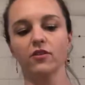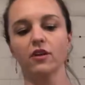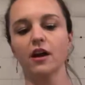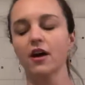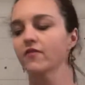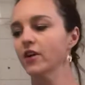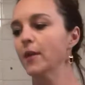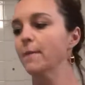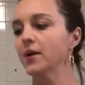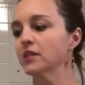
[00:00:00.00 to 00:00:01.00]
not a
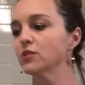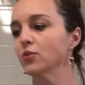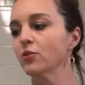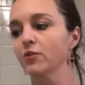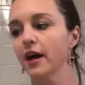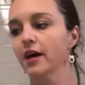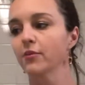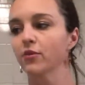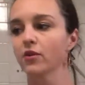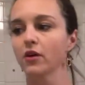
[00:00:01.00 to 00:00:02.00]
very bendable,
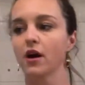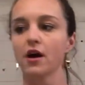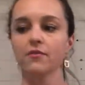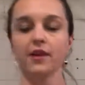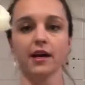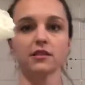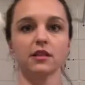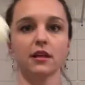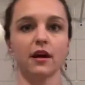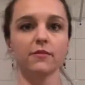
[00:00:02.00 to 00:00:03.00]
pliable neck
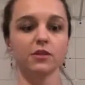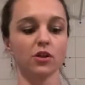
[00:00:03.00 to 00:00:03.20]
to them,